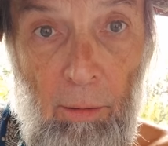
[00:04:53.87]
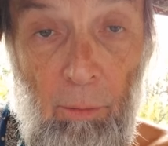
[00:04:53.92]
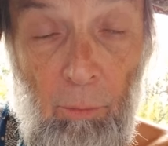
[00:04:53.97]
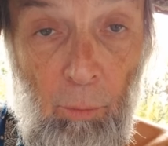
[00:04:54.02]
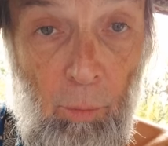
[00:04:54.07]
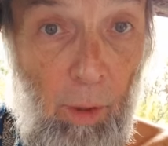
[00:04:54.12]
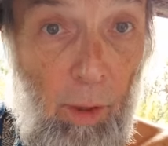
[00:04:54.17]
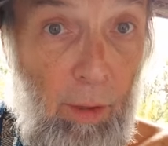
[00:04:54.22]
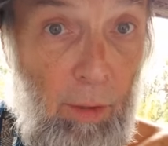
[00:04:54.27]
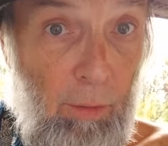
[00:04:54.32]

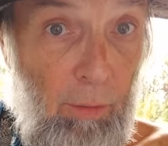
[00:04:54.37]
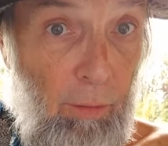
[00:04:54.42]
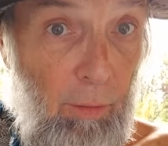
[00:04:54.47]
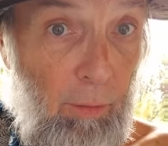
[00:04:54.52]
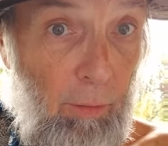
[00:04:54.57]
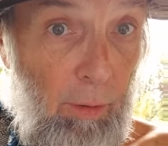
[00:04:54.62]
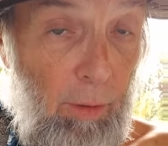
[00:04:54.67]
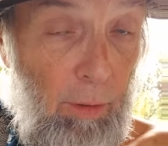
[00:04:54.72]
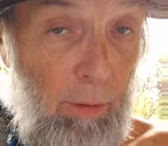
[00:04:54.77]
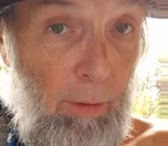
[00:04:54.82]
Why do
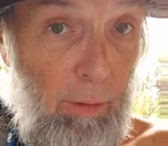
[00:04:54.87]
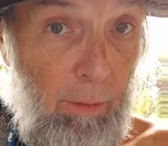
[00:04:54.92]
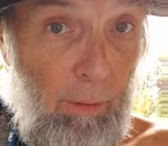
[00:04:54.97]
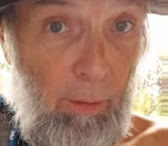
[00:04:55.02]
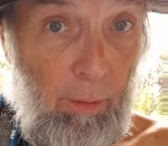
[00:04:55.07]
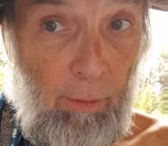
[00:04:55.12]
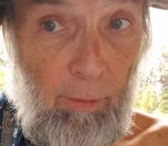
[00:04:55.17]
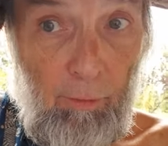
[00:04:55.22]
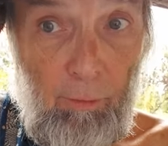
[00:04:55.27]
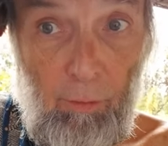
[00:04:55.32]

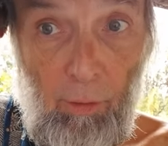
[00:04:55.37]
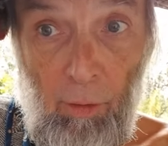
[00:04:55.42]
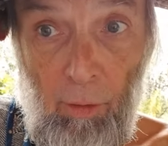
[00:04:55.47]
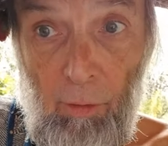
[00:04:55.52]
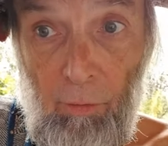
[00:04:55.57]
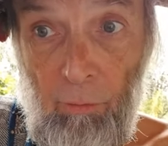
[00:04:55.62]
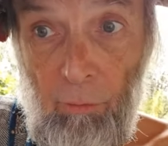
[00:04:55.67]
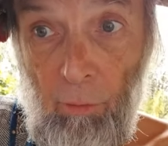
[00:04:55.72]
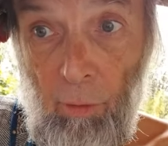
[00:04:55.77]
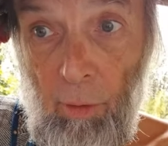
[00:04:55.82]
anything,
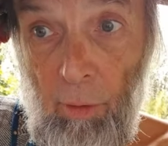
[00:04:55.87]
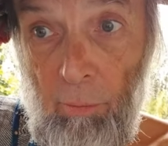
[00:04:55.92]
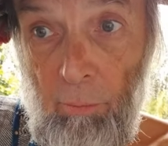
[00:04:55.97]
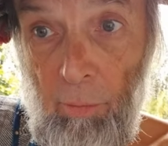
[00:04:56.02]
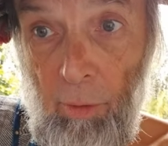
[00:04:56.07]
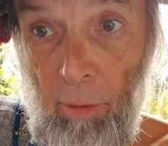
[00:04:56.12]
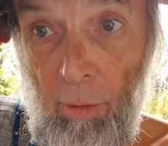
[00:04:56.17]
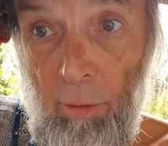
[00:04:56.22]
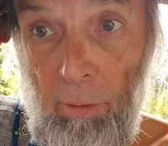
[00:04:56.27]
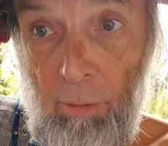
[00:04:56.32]
sighs
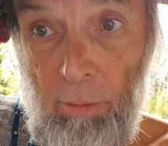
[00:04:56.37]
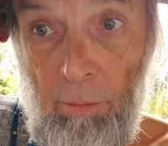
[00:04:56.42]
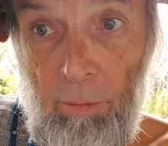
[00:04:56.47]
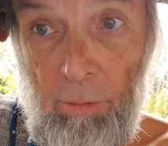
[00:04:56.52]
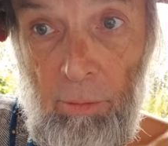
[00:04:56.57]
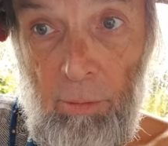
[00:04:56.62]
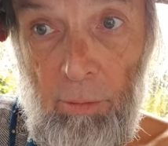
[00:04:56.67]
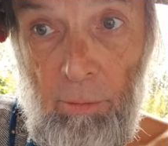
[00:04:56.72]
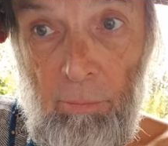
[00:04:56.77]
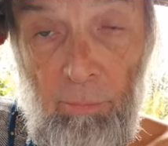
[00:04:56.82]
Rainbow.
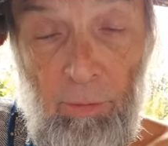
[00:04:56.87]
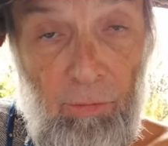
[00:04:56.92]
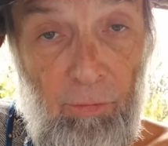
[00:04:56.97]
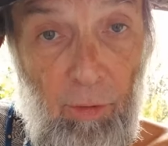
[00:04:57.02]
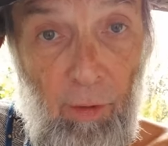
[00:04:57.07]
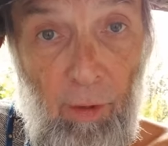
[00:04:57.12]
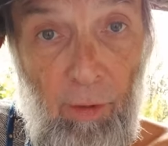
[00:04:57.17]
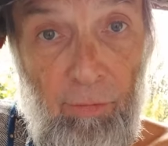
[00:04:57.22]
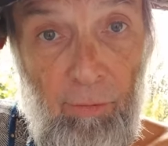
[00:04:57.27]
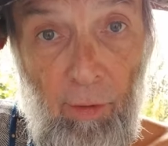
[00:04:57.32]

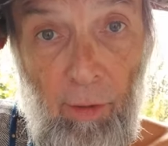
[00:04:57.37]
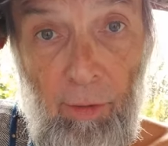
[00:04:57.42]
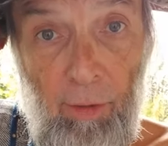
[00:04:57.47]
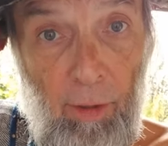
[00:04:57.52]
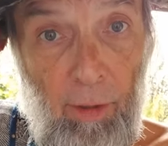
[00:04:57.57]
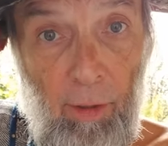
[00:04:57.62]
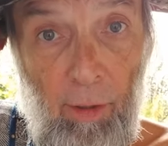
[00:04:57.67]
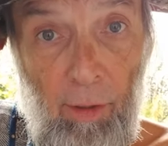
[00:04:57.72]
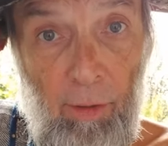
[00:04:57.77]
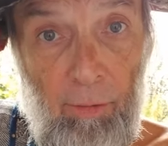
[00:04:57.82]
Besides, I
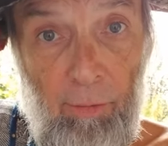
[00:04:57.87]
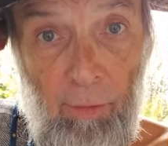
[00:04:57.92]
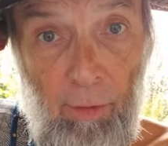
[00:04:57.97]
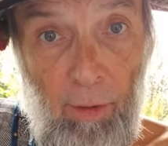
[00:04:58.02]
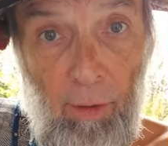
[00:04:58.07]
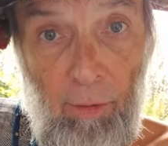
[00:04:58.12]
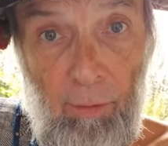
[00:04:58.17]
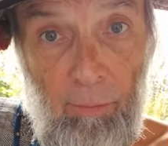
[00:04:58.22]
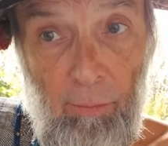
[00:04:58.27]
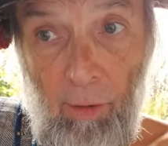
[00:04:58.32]
got to
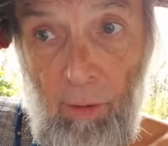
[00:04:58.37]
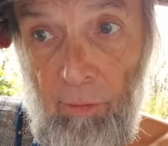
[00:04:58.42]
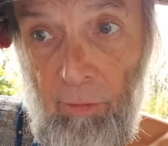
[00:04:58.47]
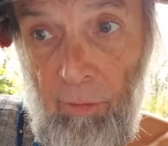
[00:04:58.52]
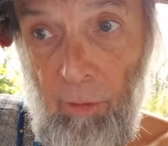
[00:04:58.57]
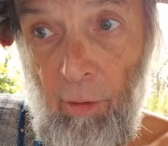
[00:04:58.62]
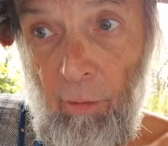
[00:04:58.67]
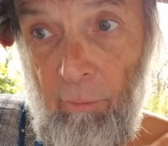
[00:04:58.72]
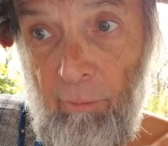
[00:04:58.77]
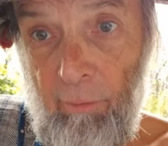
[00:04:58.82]
untangle
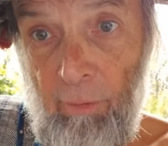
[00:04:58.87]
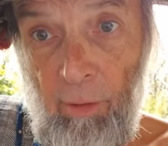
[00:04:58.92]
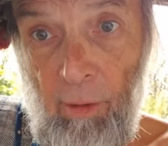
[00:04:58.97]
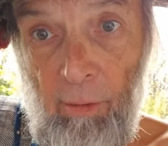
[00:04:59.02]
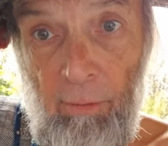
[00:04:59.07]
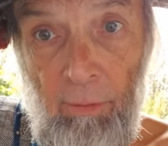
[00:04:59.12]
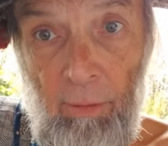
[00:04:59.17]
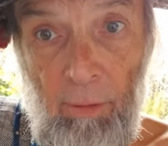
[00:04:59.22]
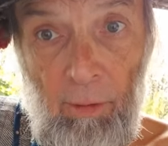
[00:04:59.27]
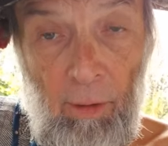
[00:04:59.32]
myself.
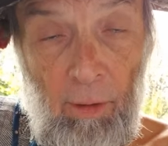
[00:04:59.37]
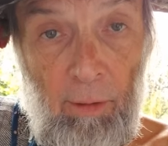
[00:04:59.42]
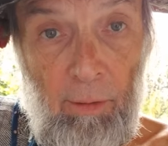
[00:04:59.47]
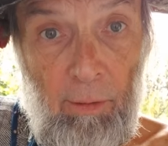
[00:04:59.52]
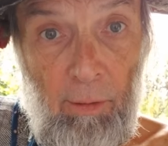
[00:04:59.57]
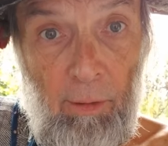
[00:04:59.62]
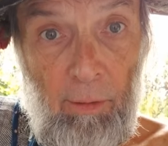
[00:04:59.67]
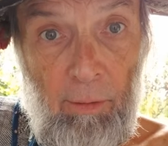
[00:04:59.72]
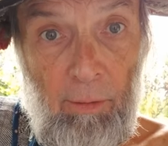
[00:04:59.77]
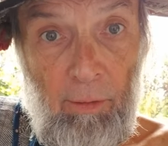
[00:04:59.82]

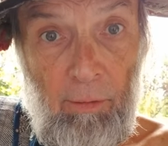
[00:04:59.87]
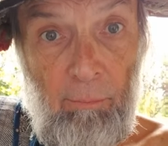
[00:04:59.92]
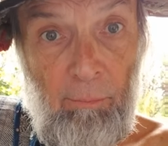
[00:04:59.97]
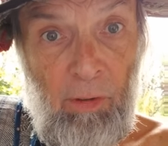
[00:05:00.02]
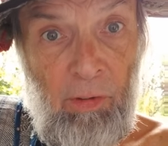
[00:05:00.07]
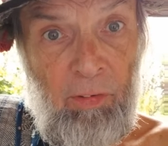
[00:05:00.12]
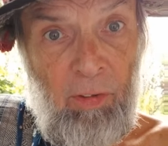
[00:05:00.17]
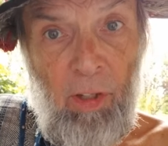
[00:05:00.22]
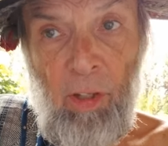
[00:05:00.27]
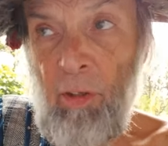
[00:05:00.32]

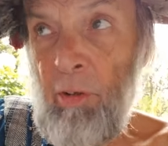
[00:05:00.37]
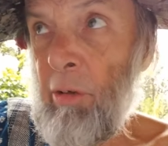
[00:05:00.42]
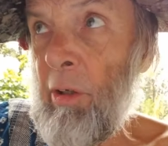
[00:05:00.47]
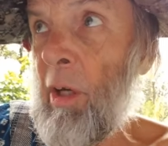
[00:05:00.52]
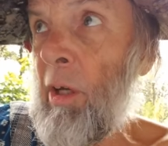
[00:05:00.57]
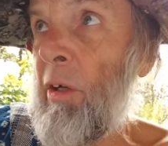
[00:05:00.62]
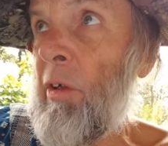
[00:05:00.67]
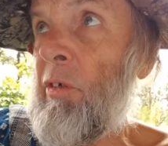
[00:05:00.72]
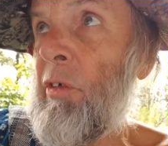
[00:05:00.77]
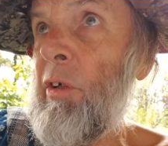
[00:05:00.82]
Mosquito
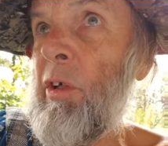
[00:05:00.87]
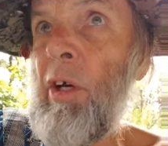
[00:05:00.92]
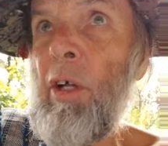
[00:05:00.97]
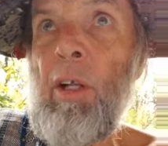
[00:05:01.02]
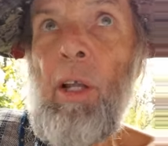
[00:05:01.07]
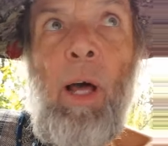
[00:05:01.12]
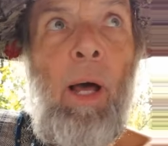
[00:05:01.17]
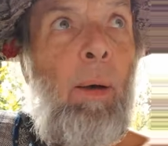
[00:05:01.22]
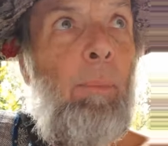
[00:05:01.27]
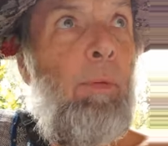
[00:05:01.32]
net is
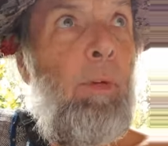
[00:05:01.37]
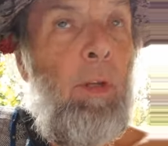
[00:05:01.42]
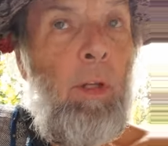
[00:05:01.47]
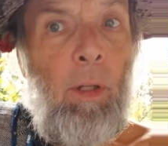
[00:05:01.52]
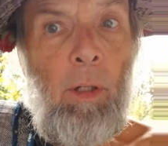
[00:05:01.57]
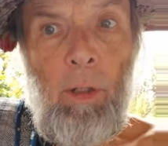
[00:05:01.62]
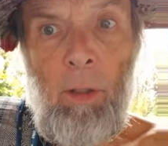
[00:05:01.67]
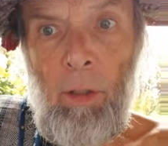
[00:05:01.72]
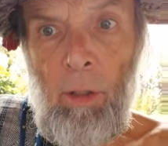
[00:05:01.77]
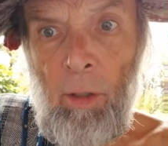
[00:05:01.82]

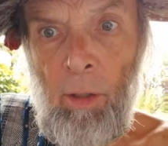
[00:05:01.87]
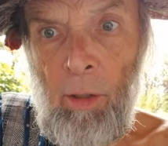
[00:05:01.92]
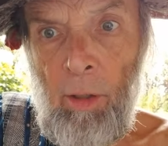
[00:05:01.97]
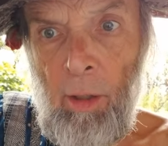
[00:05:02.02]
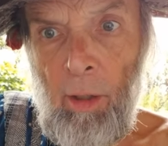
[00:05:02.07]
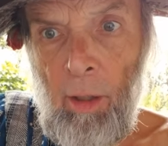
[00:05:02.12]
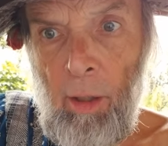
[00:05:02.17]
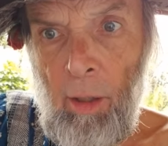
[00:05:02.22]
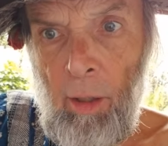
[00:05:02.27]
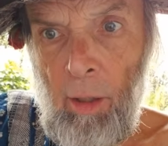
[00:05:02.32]
collapsing here.
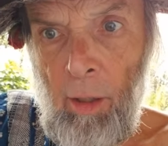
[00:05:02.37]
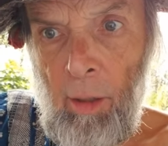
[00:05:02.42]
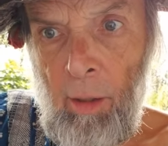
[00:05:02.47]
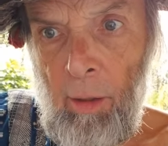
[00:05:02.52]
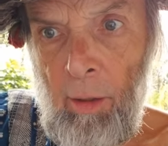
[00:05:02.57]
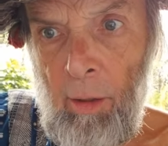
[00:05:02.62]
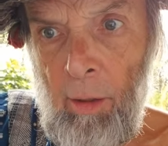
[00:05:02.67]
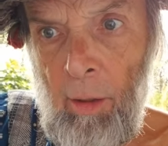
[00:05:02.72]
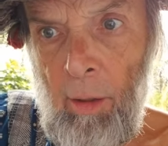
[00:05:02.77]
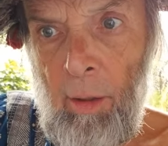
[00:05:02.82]

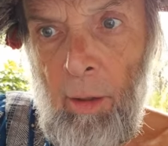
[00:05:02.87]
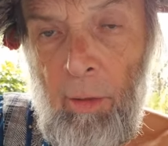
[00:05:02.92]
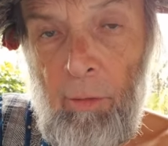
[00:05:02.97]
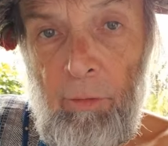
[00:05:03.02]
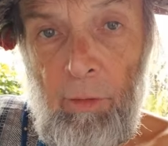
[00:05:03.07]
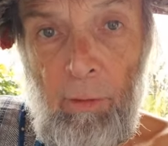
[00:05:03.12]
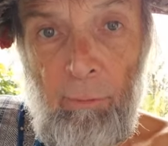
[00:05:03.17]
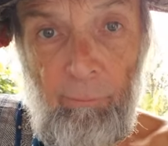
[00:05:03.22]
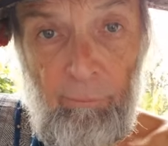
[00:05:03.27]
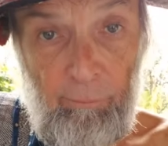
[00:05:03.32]

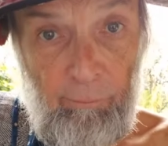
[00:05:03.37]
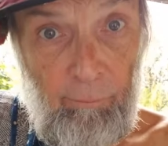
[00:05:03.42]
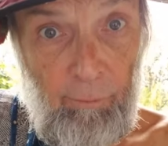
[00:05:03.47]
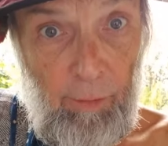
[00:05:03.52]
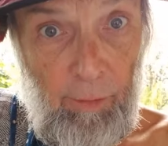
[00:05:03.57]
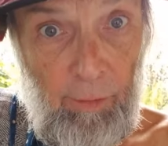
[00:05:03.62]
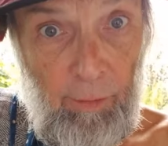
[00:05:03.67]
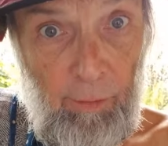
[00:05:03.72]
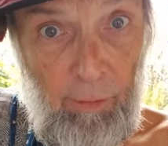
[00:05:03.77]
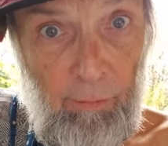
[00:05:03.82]
She
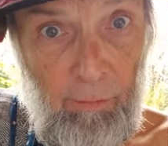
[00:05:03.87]
finally